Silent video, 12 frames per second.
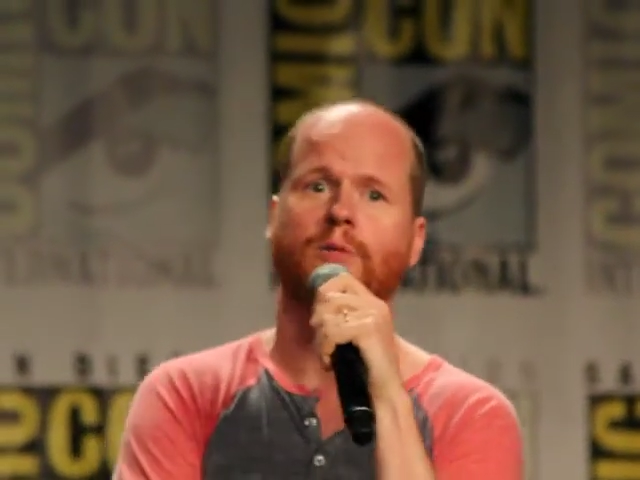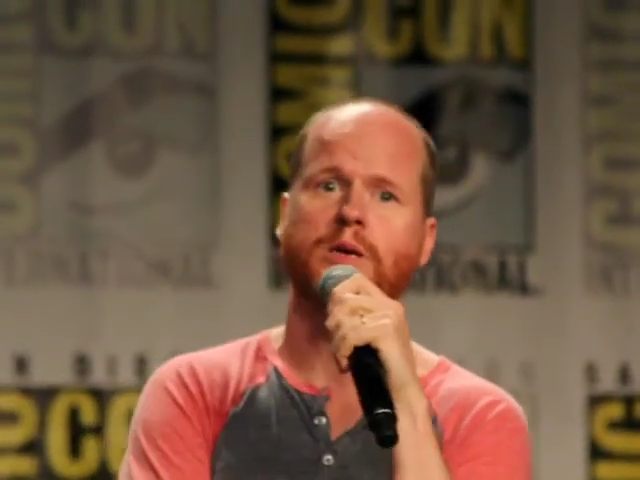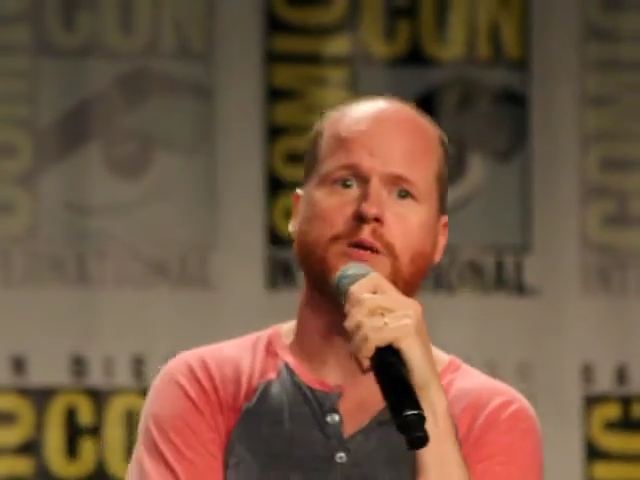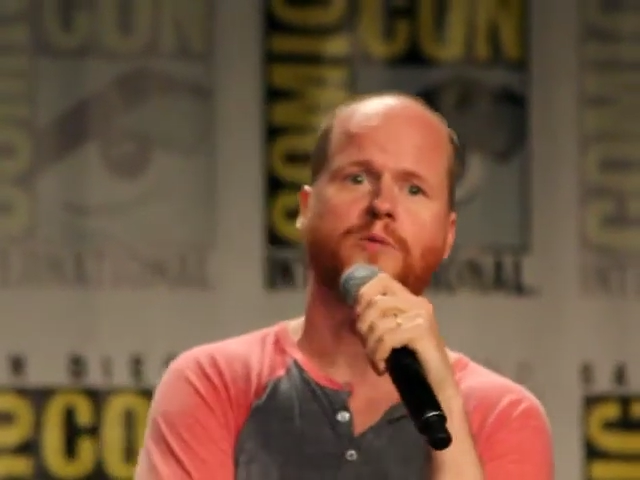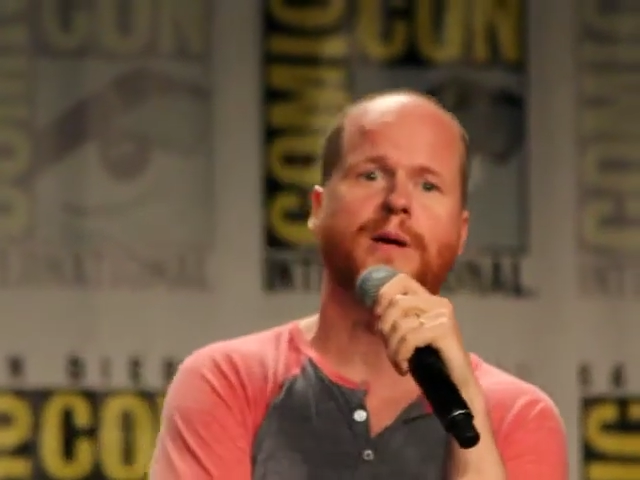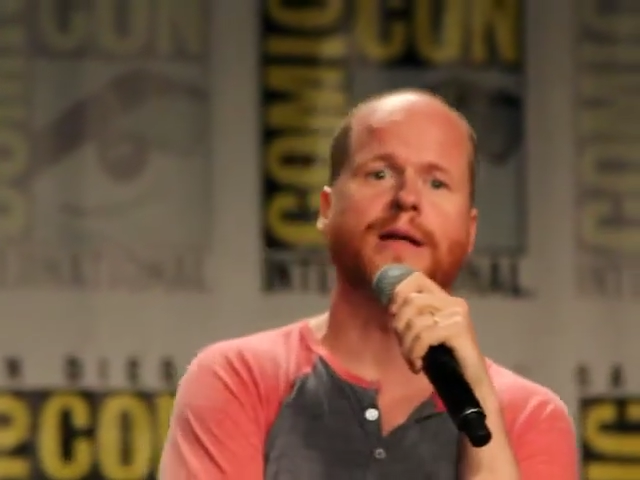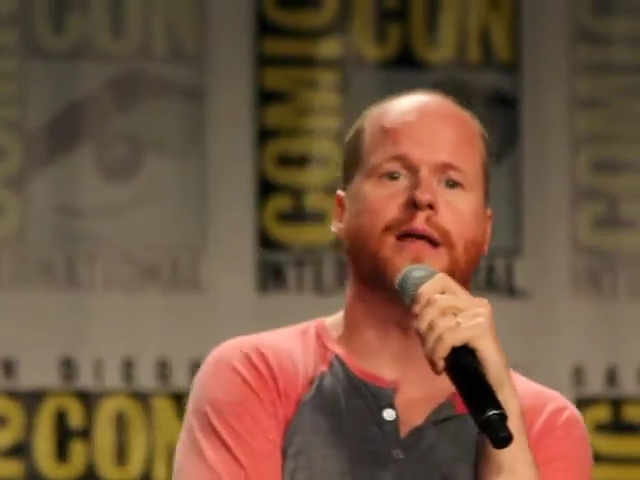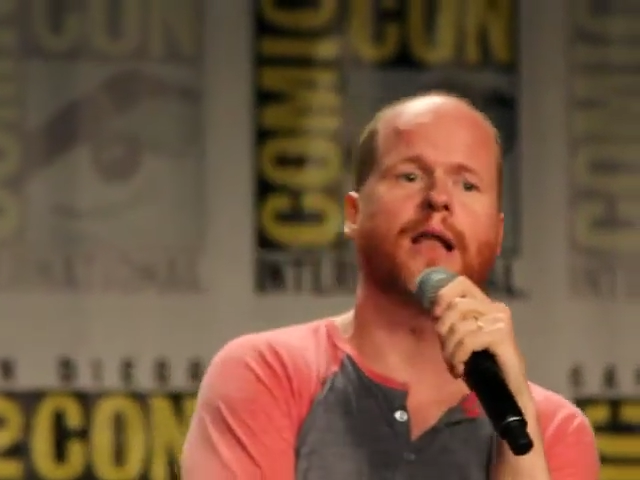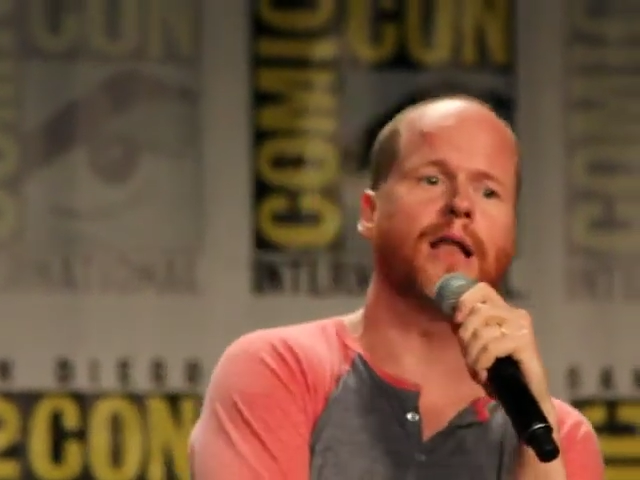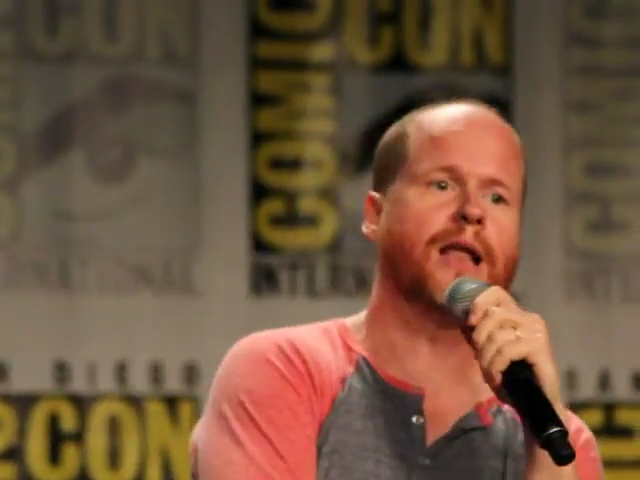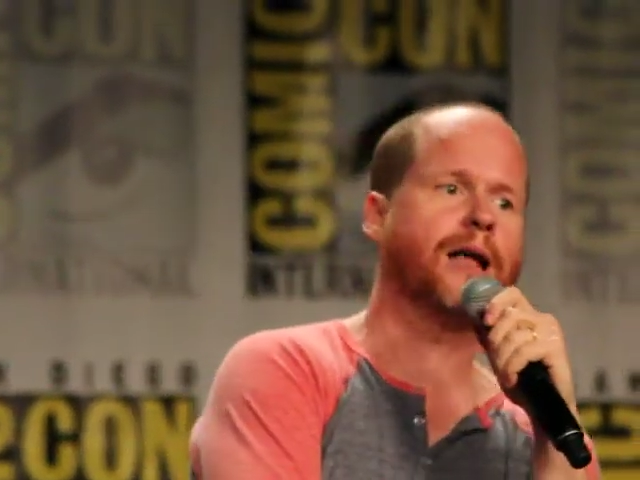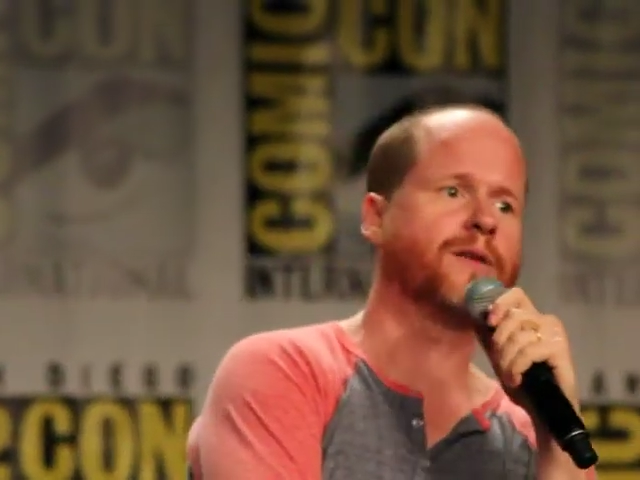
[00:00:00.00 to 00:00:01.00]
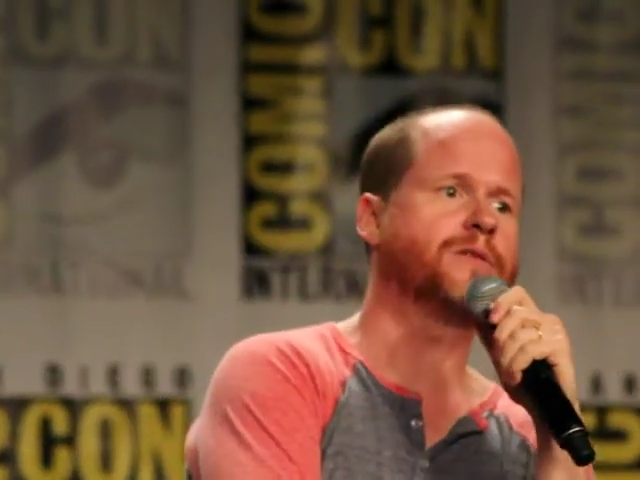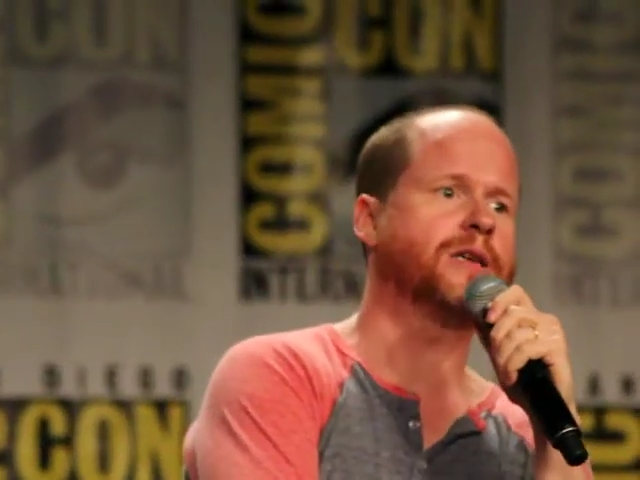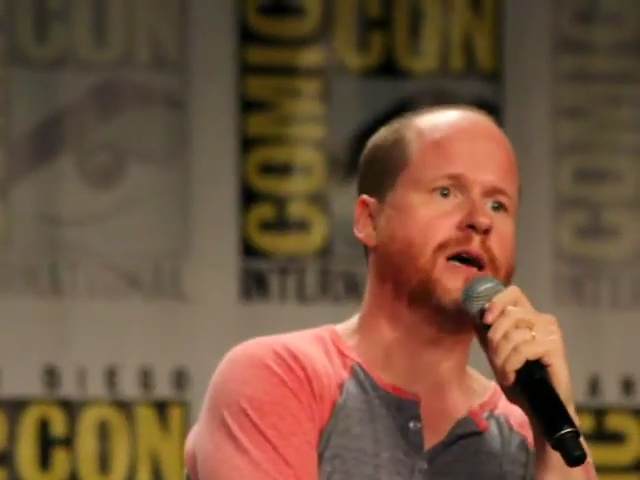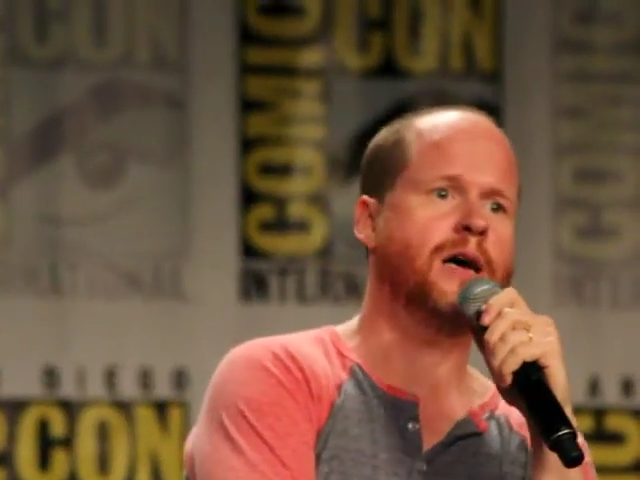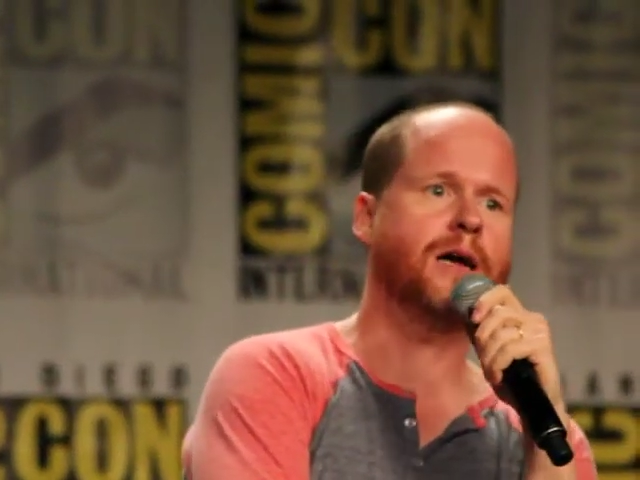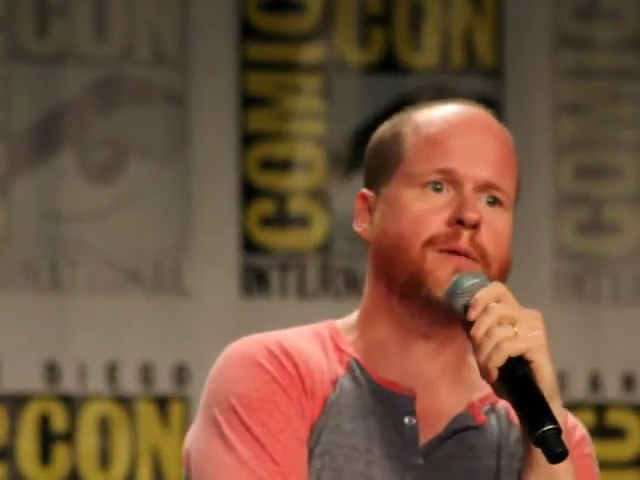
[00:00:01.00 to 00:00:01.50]
We spent a lot of
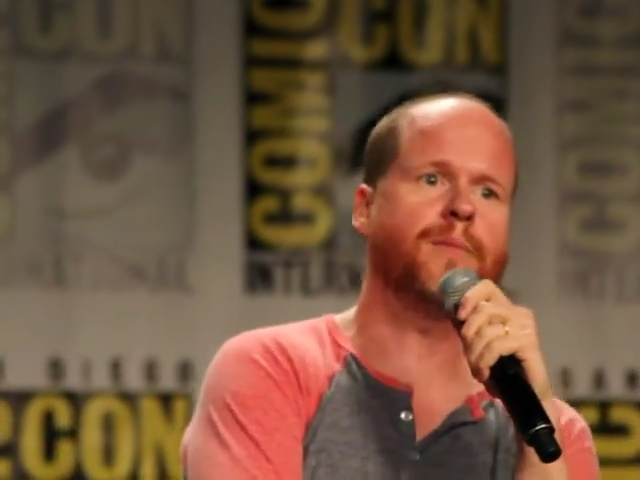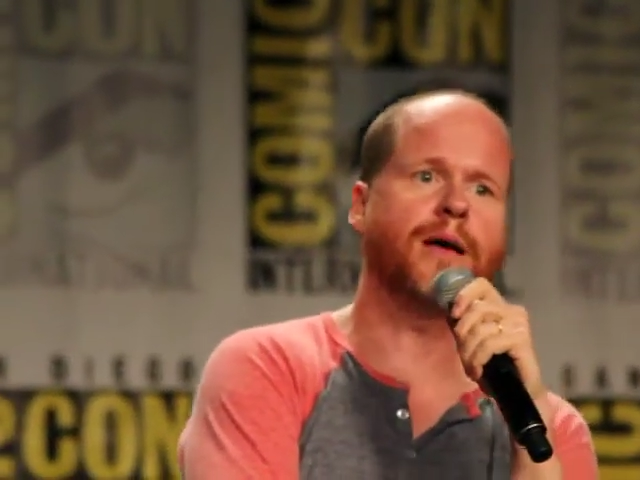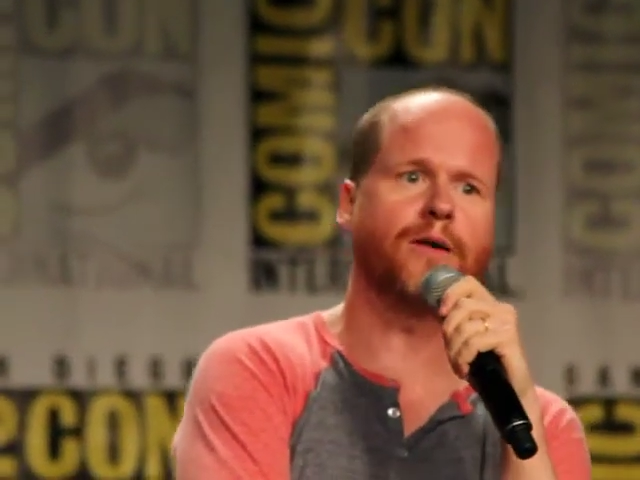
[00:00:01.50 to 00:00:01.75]
time